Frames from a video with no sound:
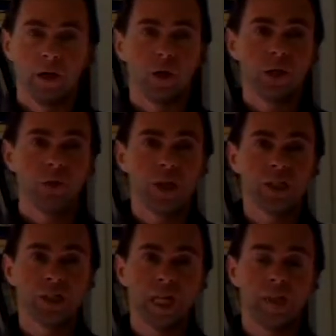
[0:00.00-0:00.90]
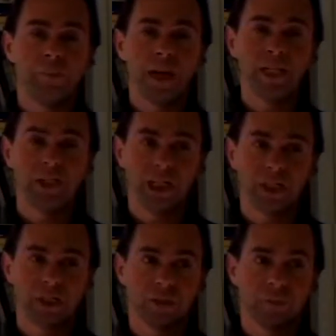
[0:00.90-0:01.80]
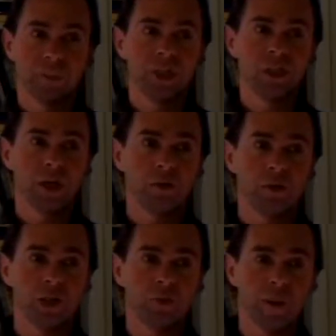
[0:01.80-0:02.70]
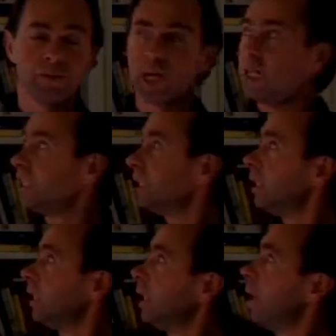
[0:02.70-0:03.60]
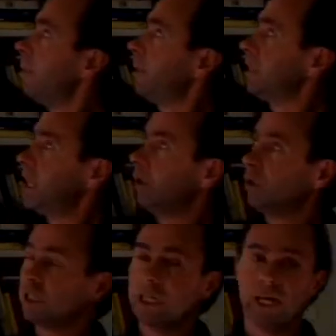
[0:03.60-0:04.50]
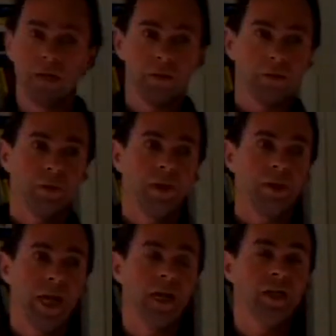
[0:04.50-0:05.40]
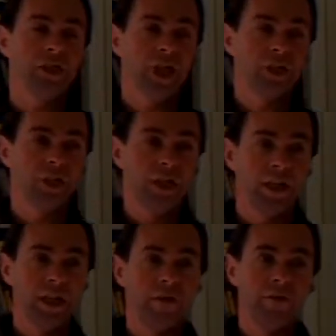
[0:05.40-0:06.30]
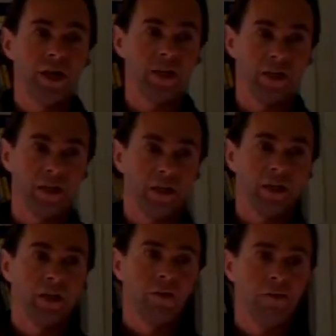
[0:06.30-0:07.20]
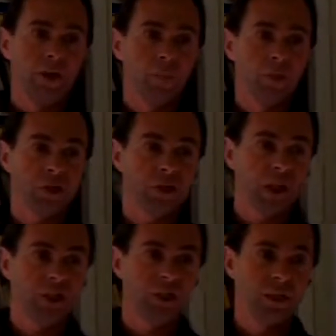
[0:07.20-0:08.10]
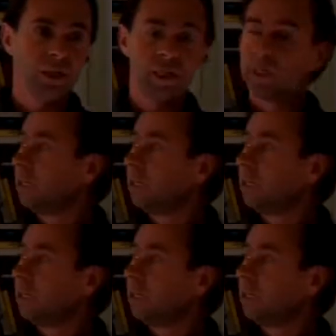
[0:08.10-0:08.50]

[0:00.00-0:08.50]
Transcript: In order to understand the basics, please go to this website, pateo.nl, the English section, and there you find a video presentation